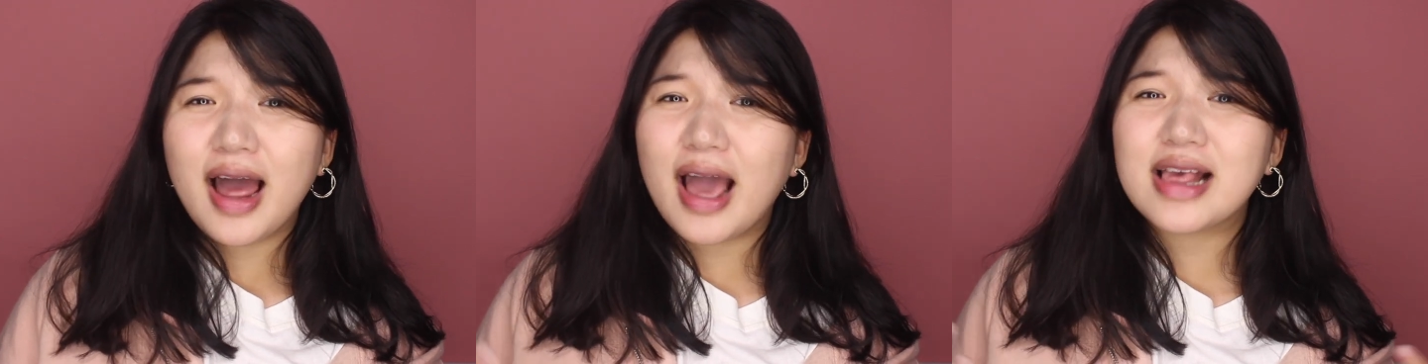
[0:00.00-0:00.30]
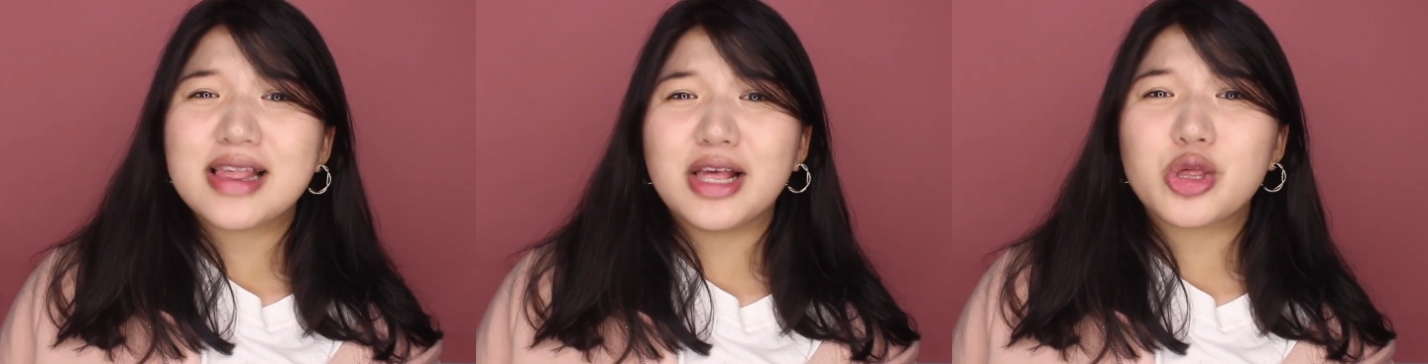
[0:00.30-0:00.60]

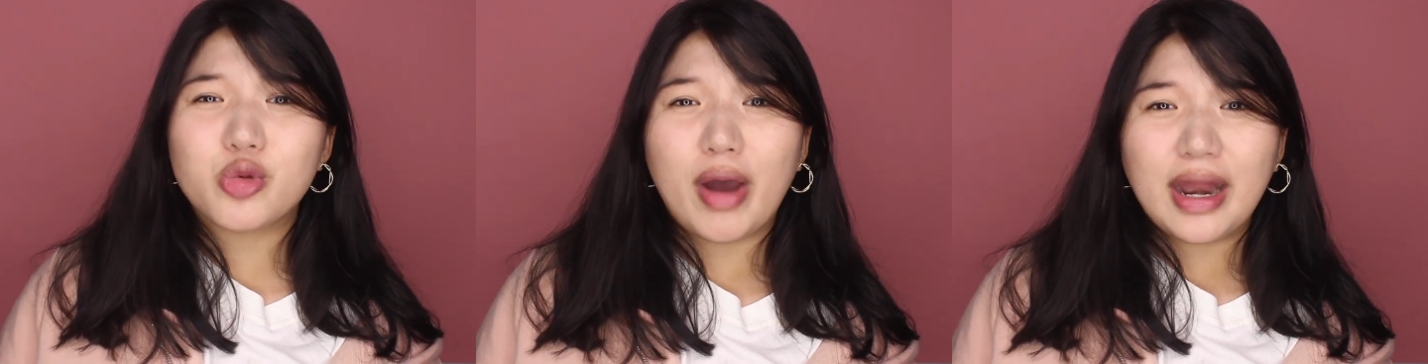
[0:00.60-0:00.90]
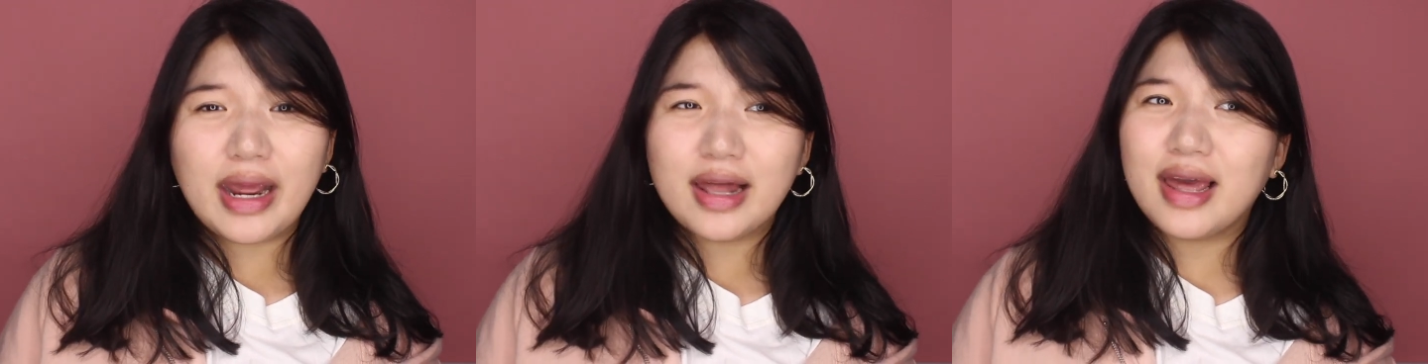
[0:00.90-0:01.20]
I'm still
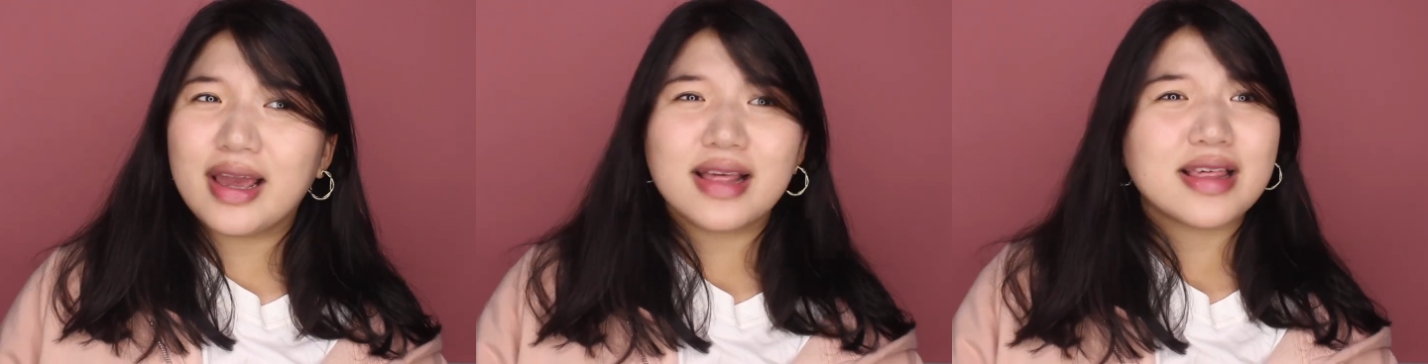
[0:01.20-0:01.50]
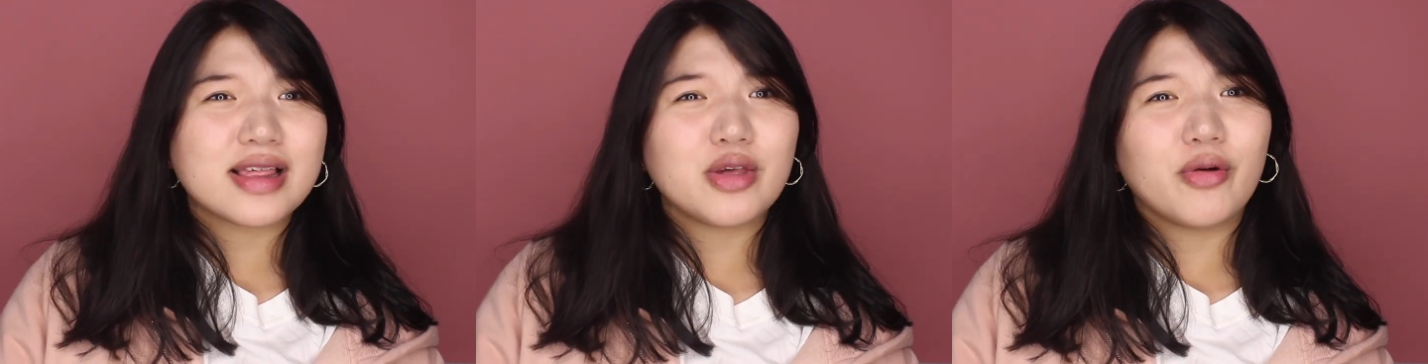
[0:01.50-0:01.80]
sweating. Like, it's
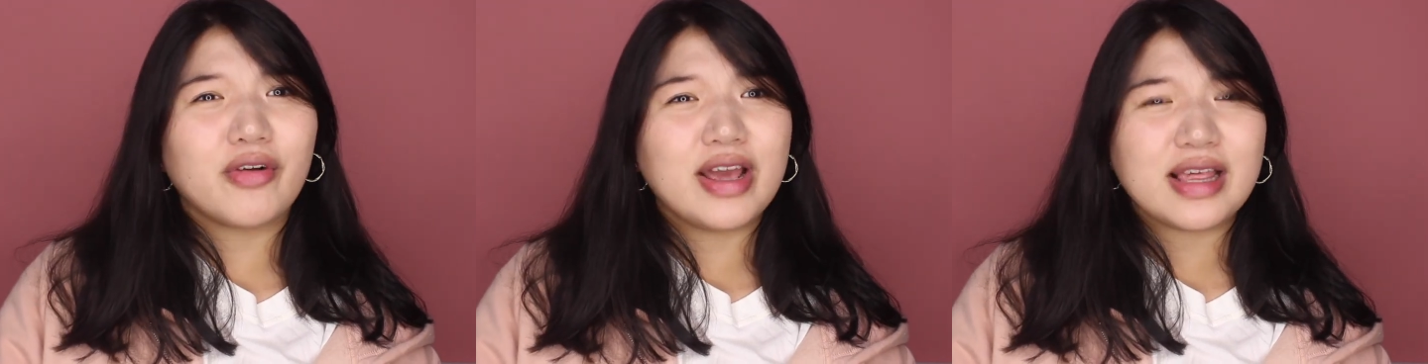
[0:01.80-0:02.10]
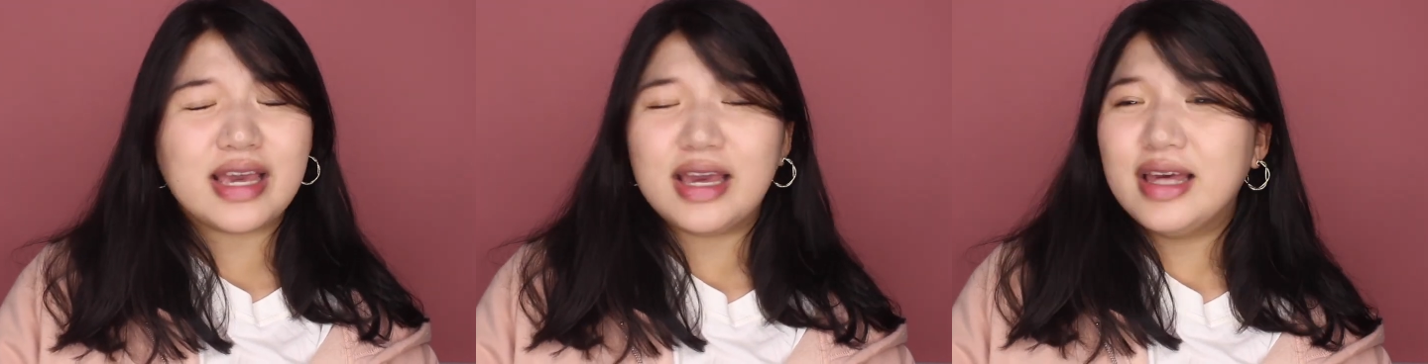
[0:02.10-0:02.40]
just so
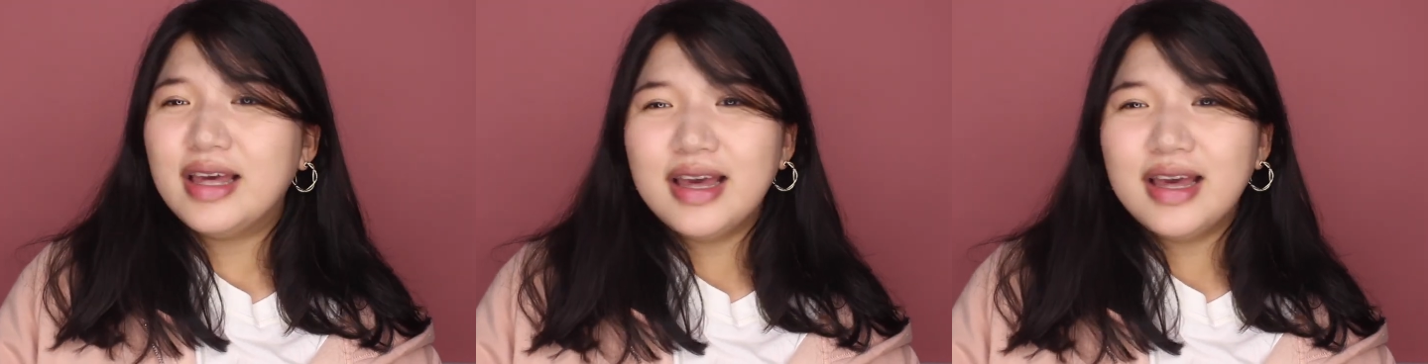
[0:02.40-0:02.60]
crazy.